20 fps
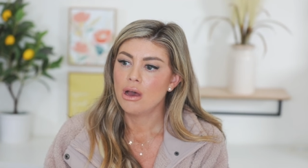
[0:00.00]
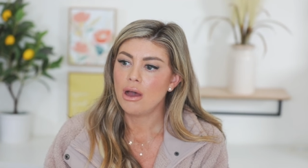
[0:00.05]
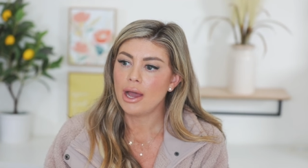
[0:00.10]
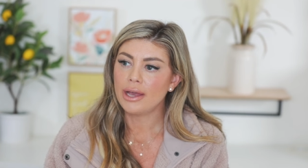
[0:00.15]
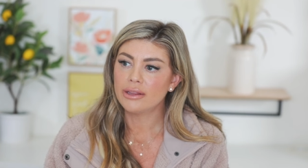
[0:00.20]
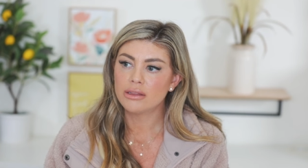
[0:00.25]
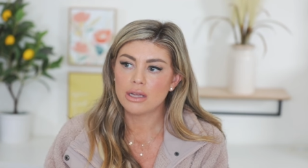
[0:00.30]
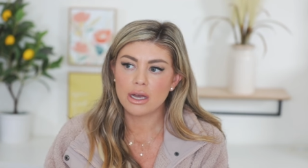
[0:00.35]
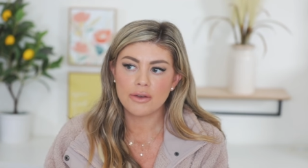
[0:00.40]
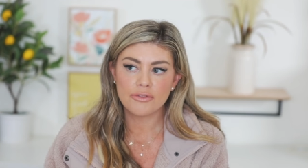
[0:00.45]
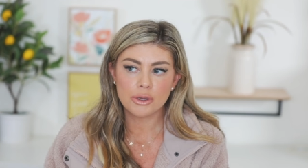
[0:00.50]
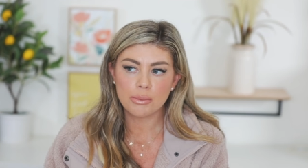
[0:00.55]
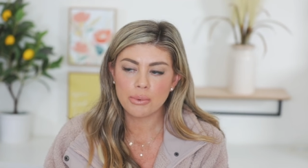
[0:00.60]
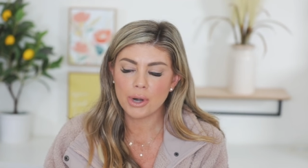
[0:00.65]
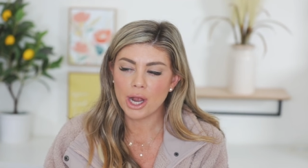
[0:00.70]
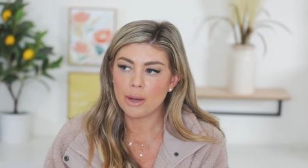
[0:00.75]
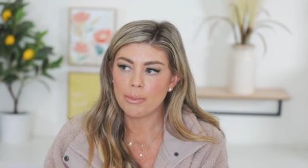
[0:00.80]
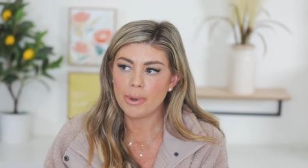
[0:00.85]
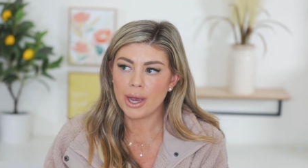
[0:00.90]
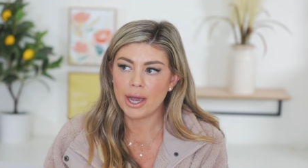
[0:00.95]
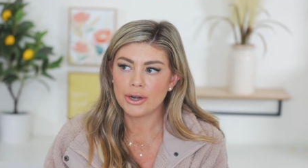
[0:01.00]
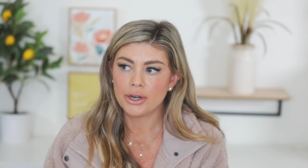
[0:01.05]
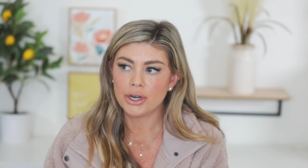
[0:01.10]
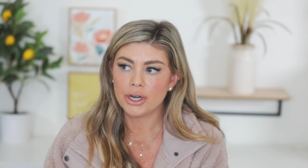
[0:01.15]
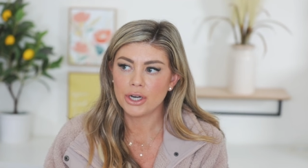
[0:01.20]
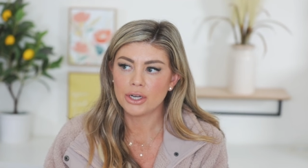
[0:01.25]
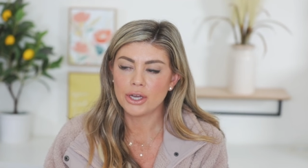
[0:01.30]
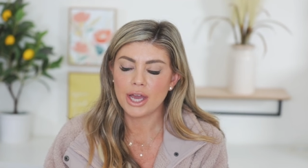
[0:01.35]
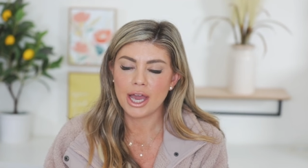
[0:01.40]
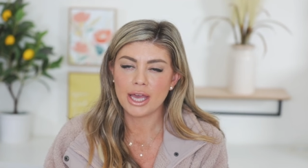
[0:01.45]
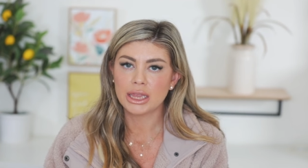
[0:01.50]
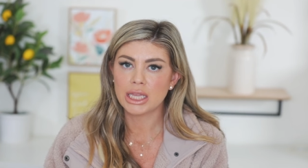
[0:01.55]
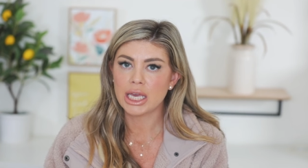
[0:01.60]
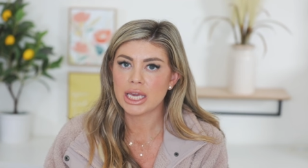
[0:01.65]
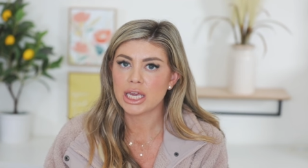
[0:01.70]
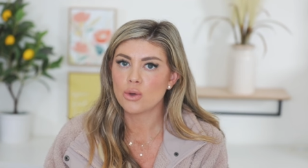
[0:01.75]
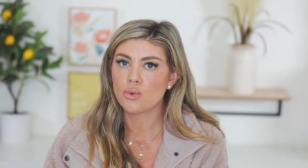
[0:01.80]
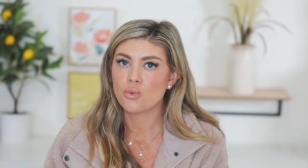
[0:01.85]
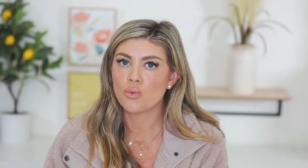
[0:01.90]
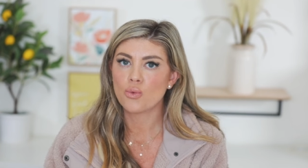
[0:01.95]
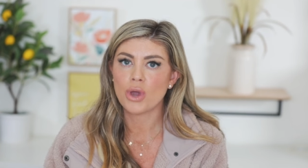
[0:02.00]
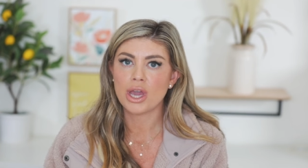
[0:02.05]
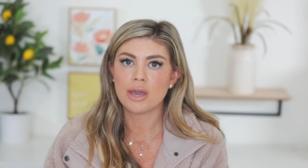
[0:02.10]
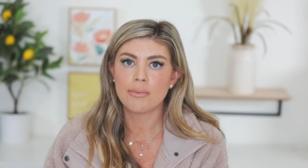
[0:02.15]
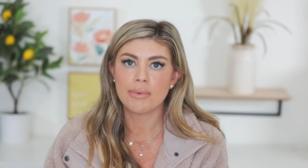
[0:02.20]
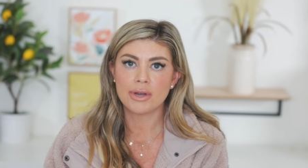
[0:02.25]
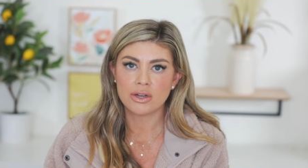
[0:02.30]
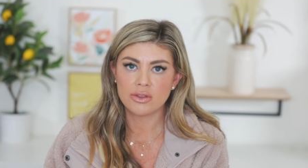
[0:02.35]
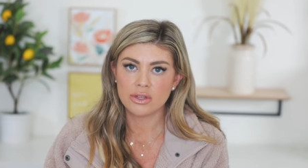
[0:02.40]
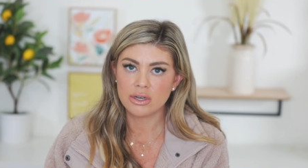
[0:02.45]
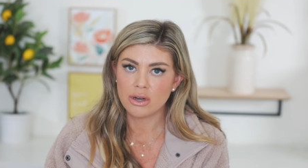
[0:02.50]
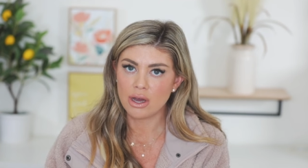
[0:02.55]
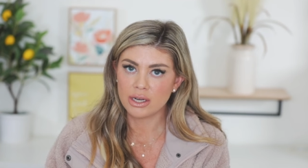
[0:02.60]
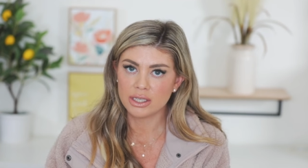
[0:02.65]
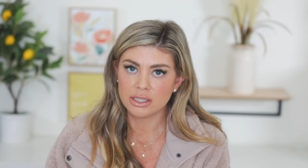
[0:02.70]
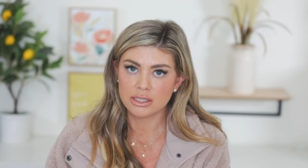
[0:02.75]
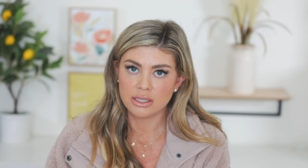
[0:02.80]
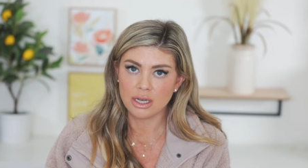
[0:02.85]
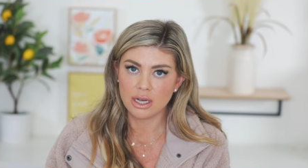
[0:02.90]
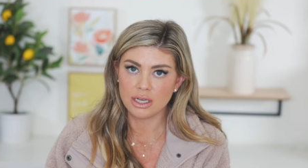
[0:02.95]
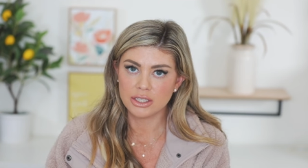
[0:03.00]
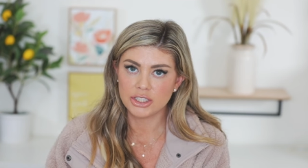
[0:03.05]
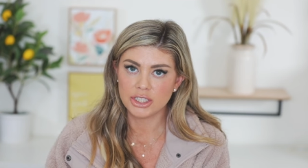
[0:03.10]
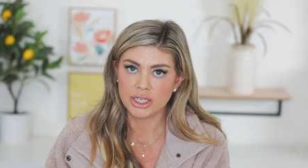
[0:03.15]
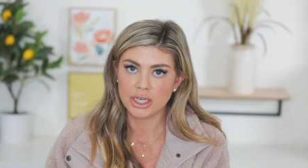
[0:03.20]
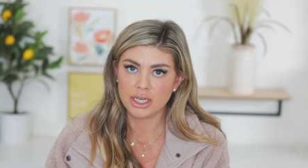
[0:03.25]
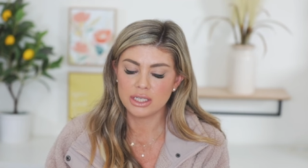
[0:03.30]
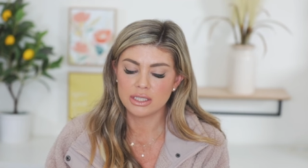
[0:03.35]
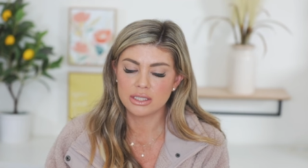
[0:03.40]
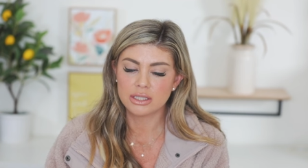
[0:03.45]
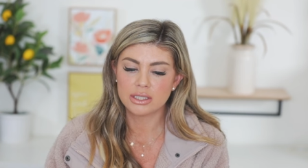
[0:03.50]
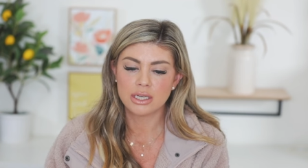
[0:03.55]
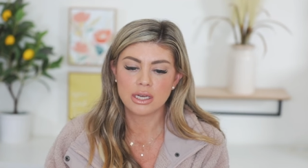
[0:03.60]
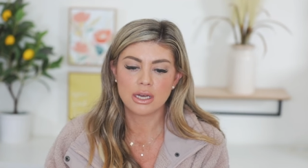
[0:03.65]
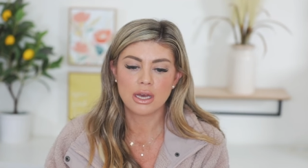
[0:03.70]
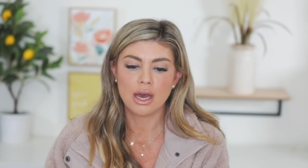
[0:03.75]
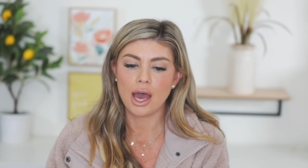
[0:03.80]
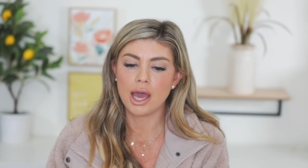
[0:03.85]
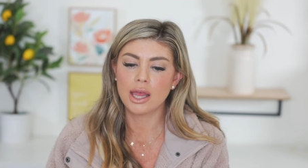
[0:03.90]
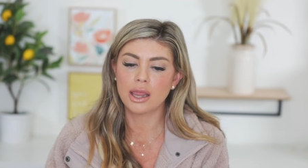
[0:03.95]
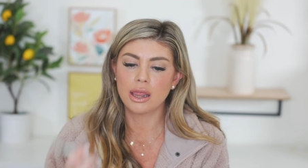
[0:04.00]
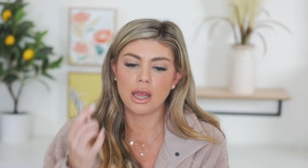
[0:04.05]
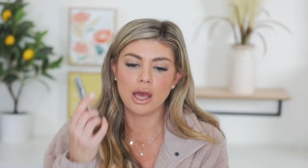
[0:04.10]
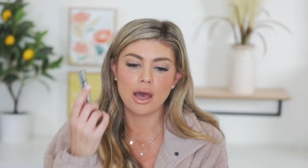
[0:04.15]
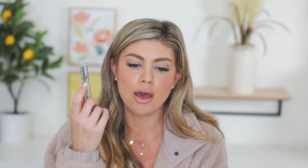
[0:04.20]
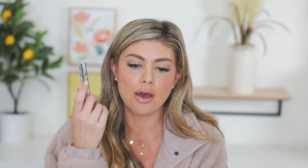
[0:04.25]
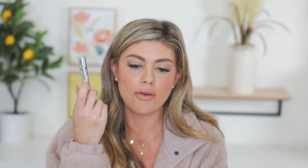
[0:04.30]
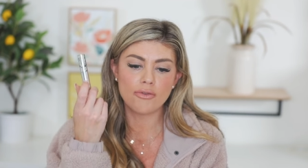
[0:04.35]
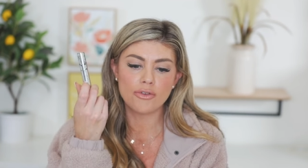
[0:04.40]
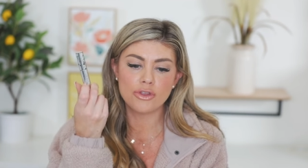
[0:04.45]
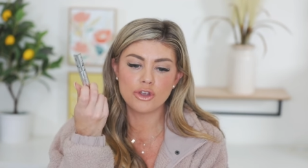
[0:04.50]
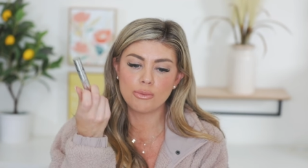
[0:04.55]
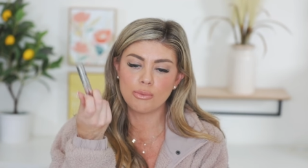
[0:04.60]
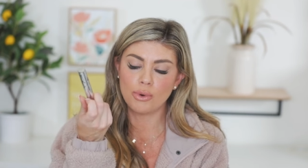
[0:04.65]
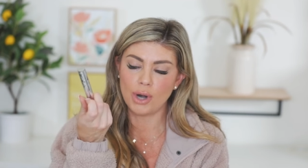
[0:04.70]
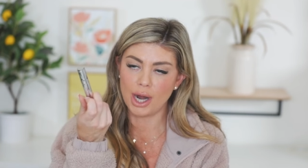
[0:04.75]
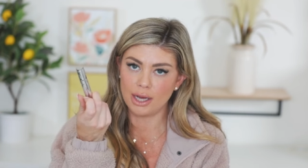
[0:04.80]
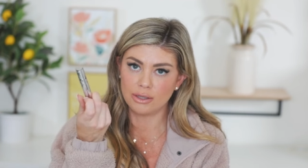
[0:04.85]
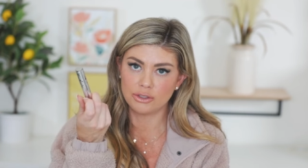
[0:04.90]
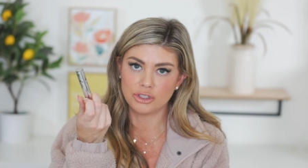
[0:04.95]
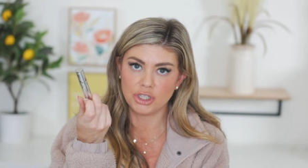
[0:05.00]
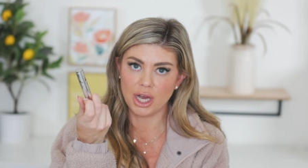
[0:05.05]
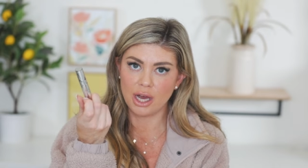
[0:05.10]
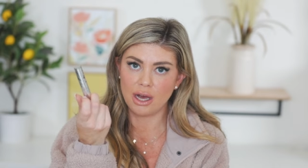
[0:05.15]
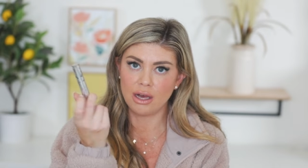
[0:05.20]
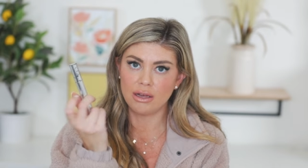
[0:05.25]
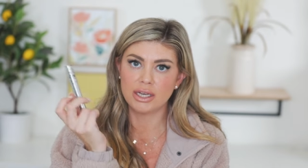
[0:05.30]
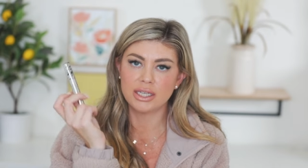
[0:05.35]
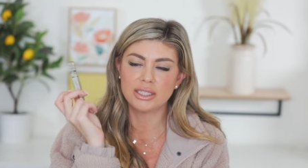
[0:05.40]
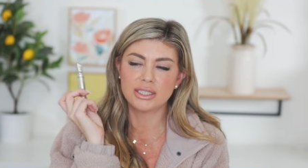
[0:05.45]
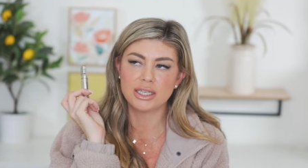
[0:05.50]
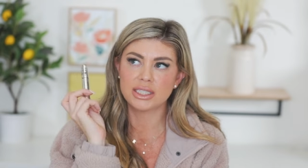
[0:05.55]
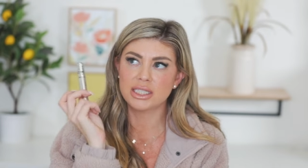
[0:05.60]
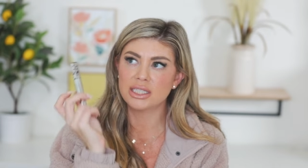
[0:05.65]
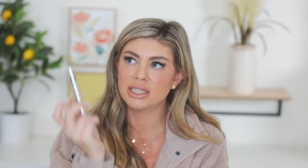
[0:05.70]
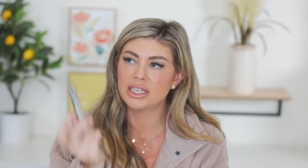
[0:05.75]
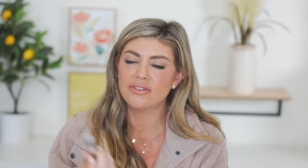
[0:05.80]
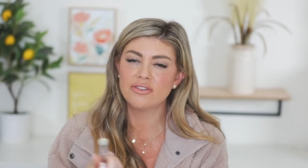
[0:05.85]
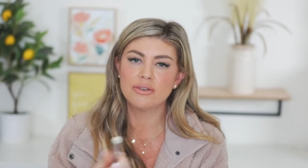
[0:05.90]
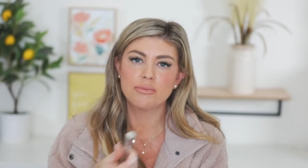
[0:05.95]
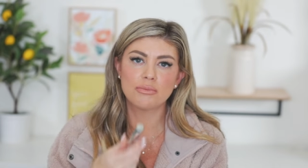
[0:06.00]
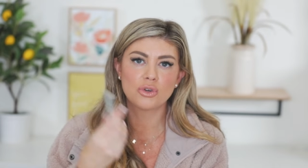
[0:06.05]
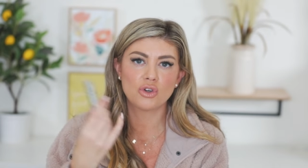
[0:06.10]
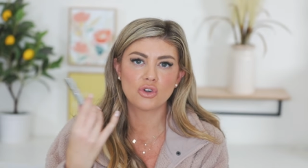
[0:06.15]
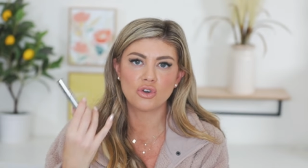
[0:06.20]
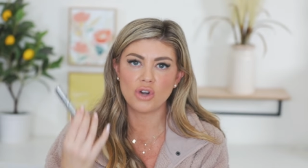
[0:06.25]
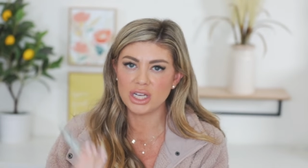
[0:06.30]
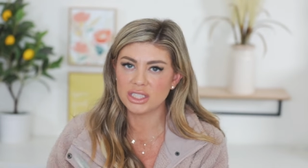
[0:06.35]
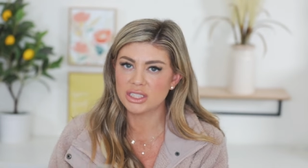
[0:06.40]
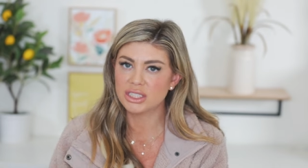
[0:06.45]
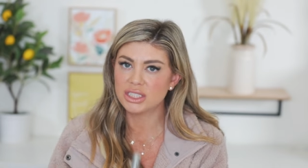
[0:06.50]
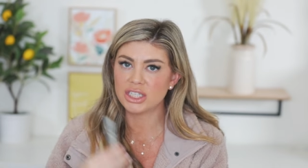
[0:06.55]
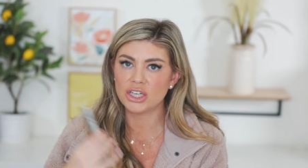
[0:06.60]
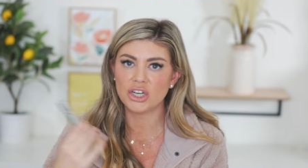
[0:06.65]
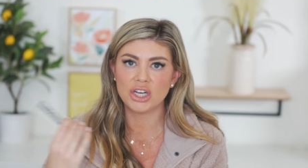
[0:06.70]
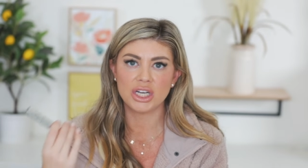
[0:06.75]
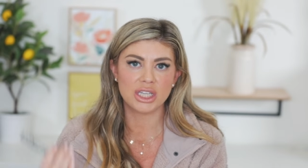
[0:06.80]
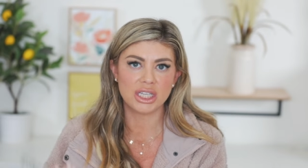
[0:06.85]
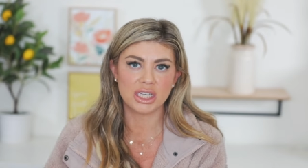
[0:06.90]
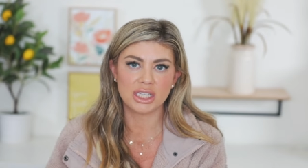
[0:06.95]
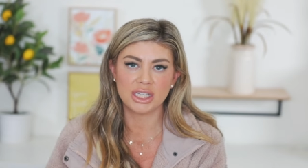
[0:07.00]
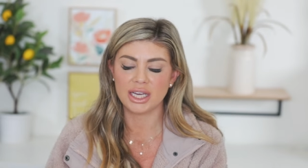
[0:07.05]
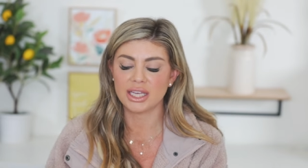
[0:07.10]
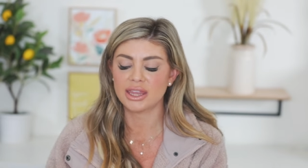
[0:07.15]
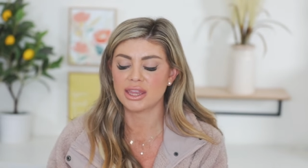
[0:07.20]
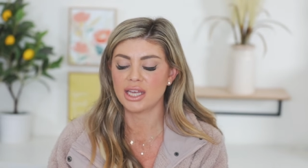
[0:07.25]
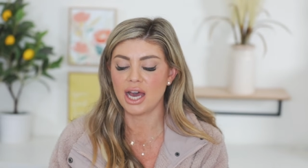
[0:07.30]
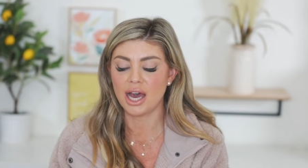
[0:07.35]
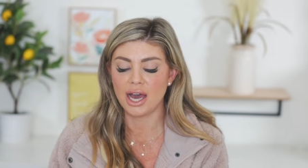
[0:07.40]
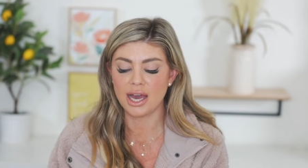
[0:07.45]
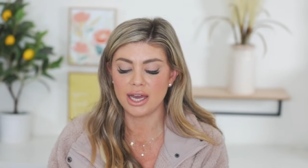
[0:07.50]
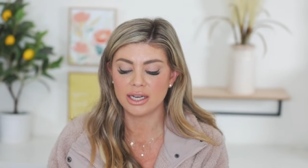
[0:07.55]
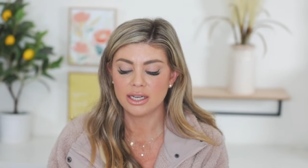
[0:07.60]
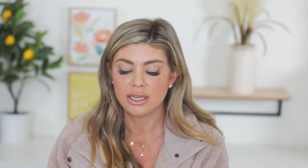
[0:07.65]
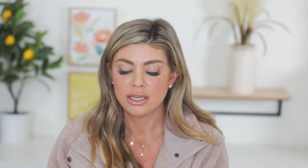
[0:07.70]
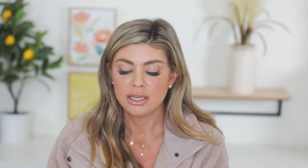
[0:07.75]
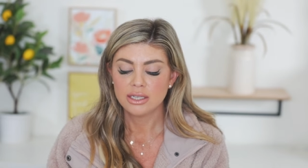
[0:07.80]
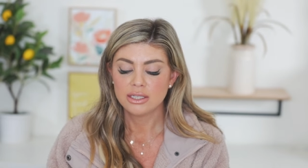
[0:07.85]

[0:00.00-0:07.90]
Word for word: I love their brow powder. I like it way better than Anastasia's. I love their brow gel. It doesn't leave them crusty or anything like that.